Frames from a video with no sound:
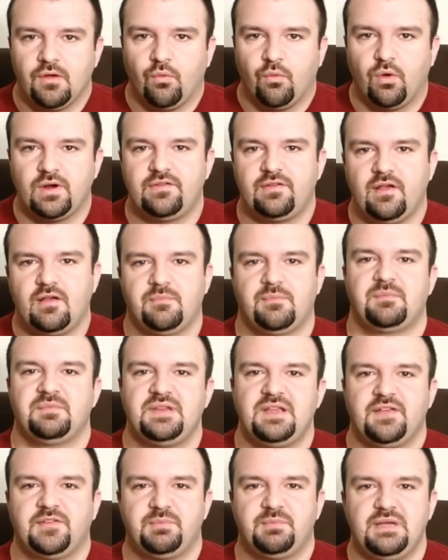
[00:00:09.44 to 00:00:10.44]
What is up?
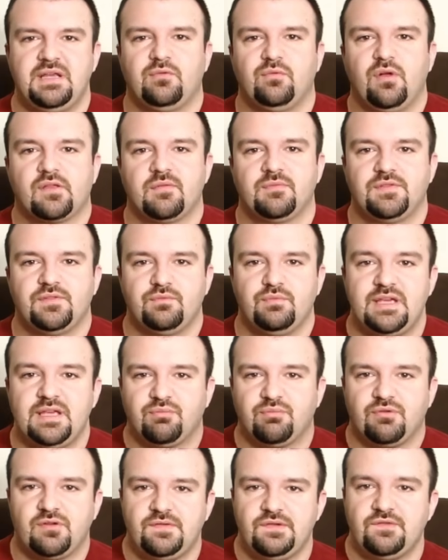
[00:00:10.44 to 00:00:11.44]
DSP, and welcome to the
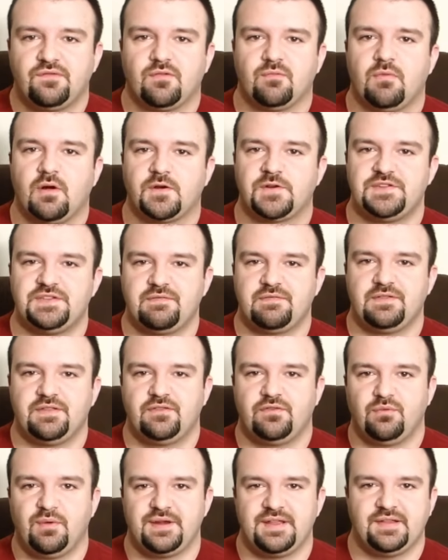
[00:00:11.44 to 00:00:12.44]
weekend preview for March
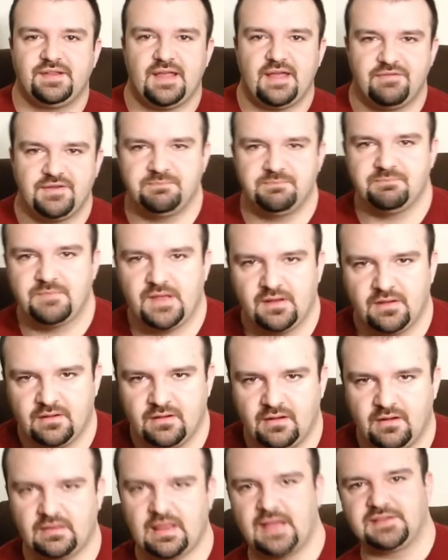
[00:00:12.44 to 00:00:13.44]
7th, 2011.
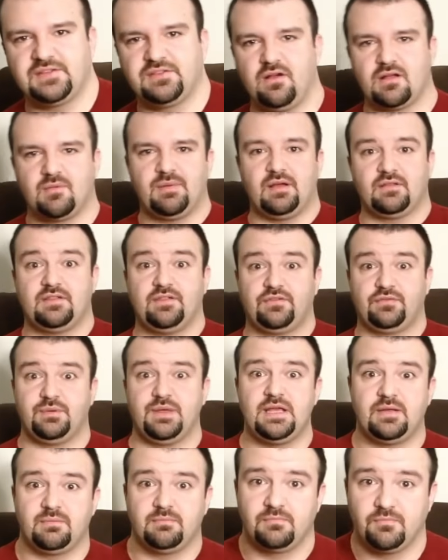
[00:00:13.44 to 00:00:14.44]
Uh, a lot to talk about this
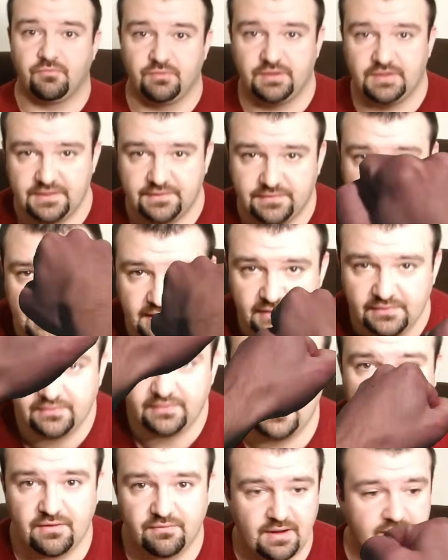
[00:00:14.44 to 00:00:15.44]
week. Really excited, so
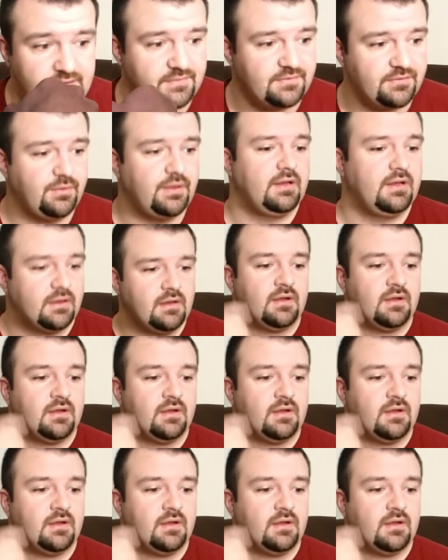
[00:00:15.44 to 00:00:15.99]
let's get right into it.